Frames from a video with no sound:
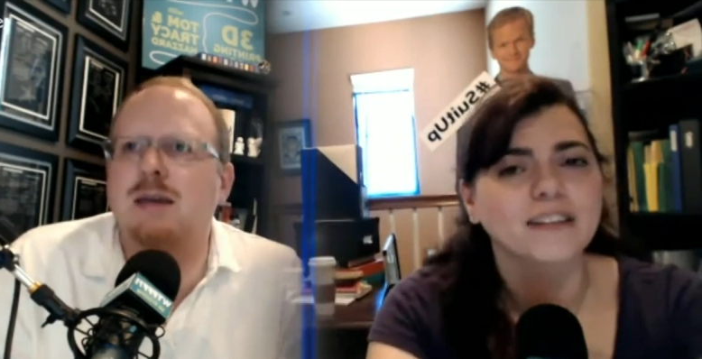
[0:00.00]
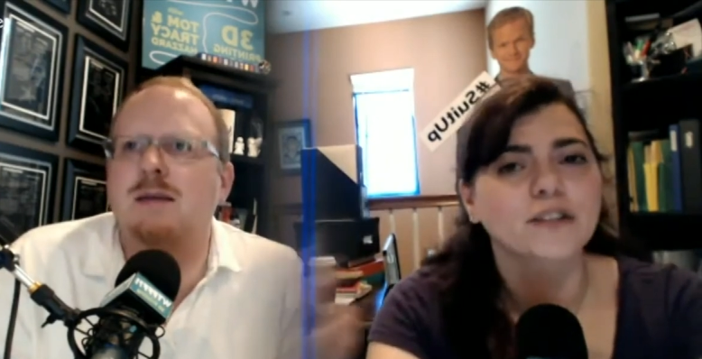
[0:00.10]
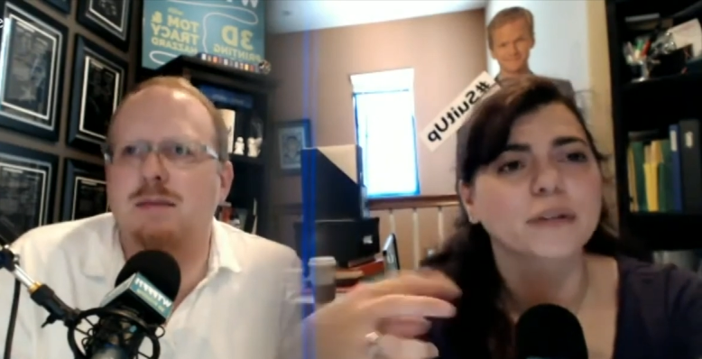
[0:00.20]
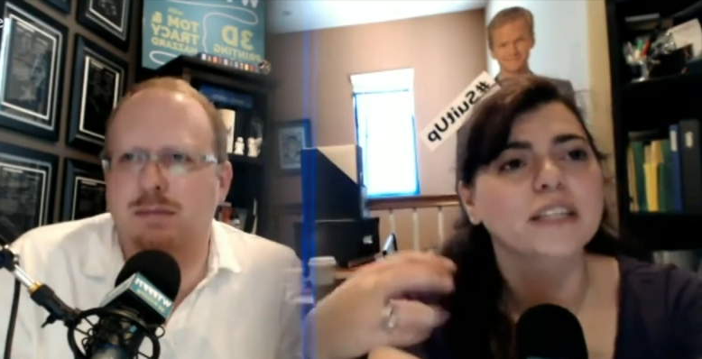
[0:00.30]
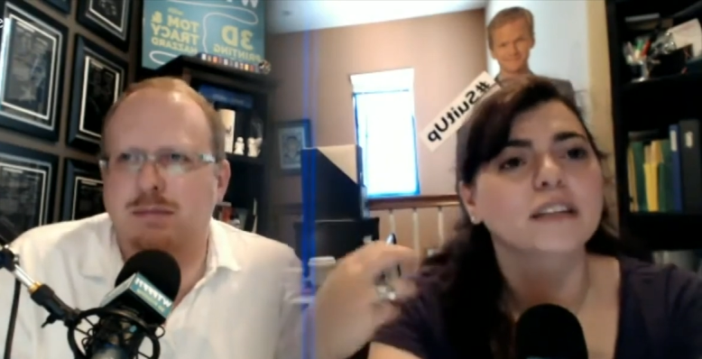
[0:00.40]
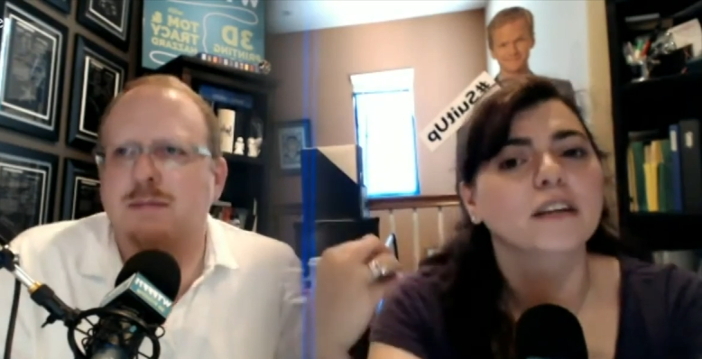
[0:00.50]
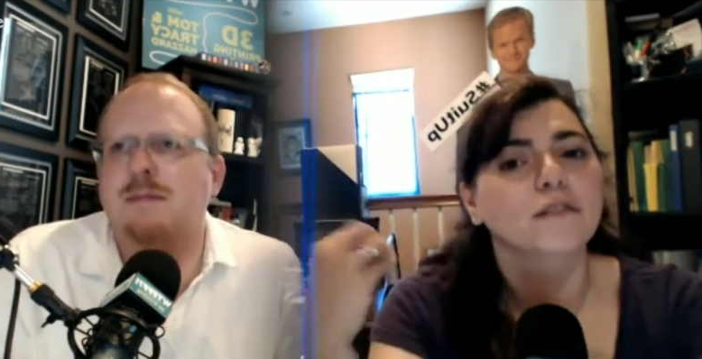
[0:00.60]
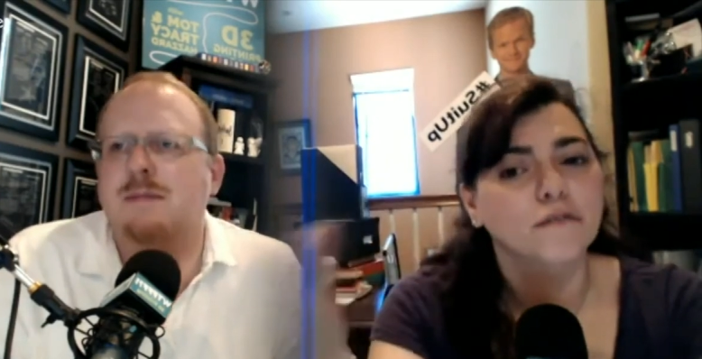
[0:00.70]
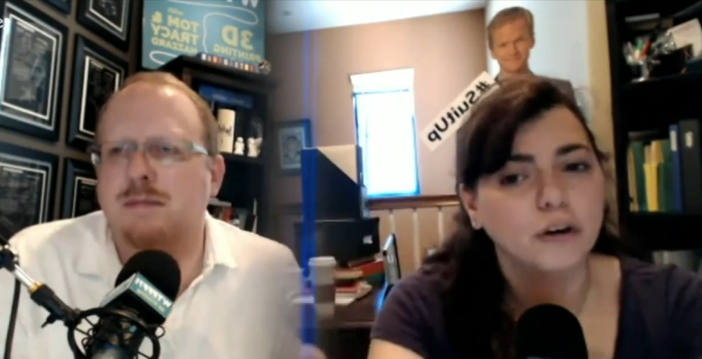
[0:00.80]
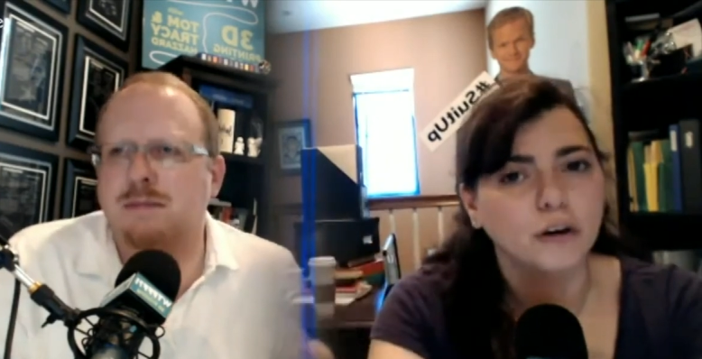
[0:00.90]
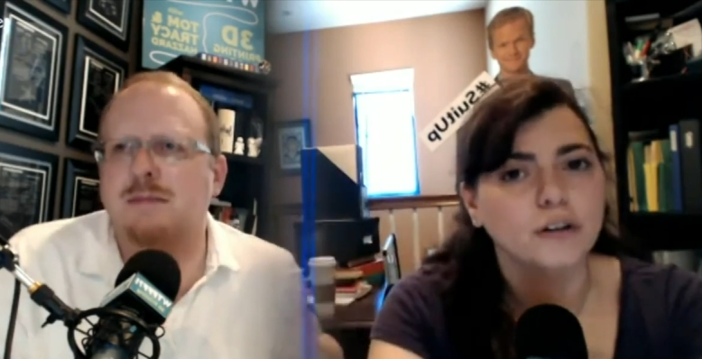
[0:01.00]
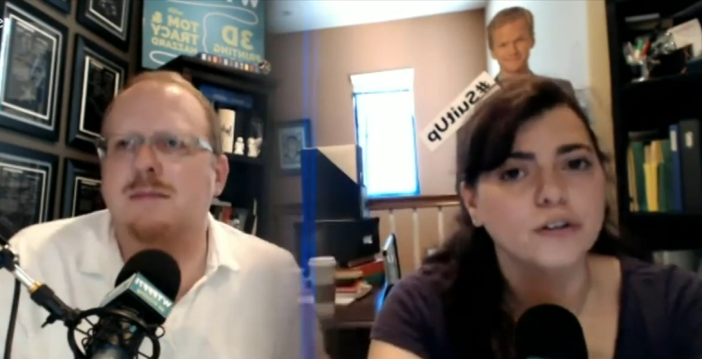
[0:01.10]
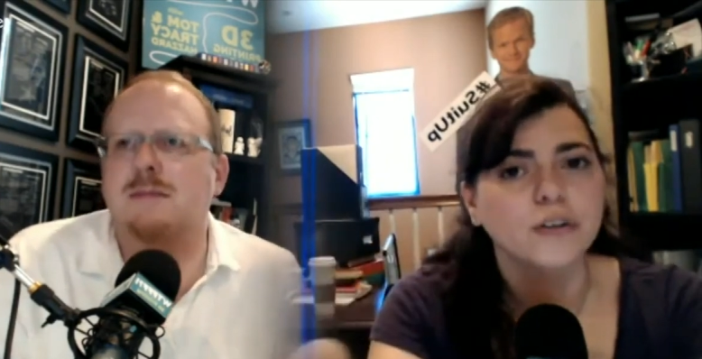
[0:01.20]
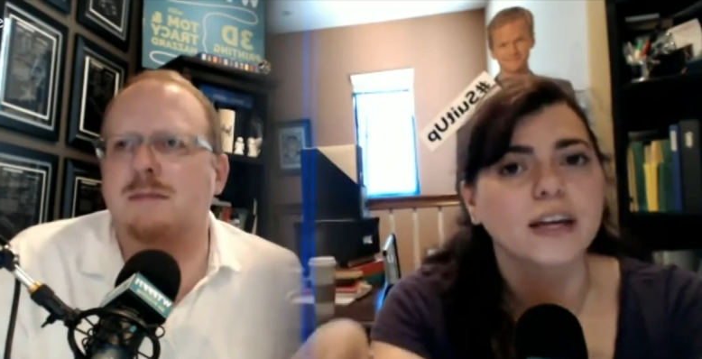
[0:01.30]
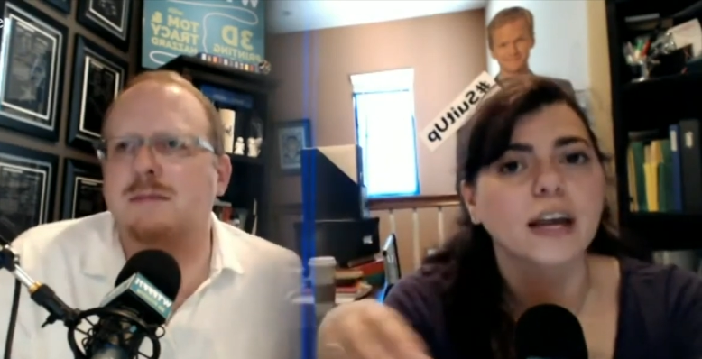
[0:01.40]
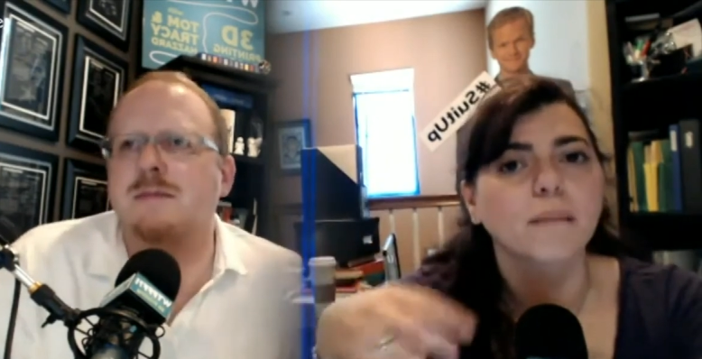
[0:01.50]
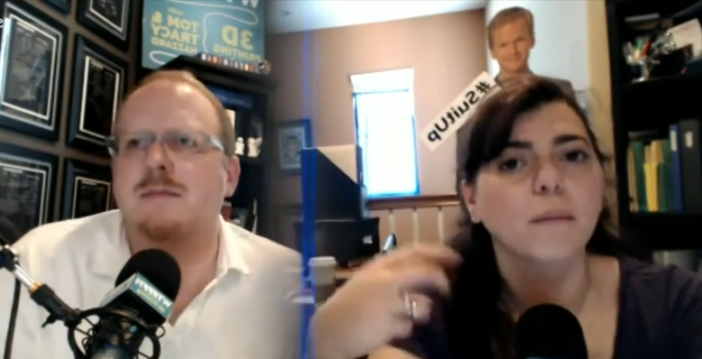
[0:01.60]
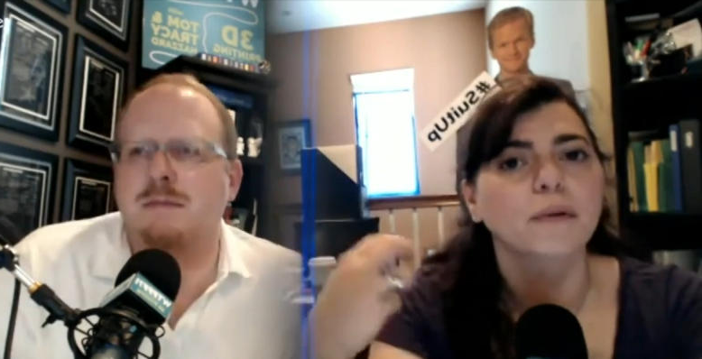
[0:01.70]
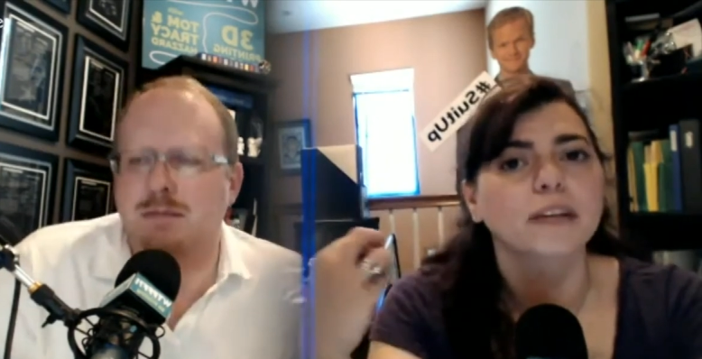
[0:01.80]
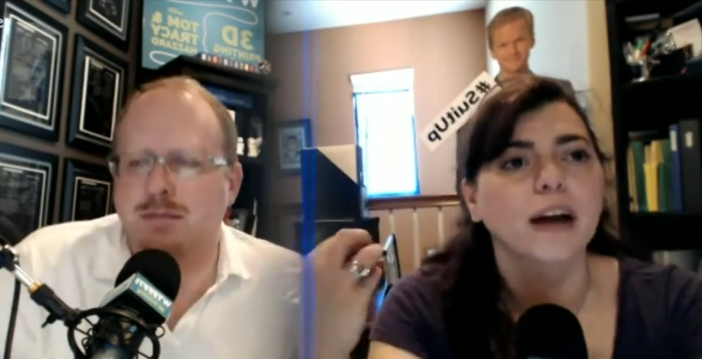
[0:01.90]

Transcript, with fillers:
Speaker 1: so it didn't convert. So they came up with the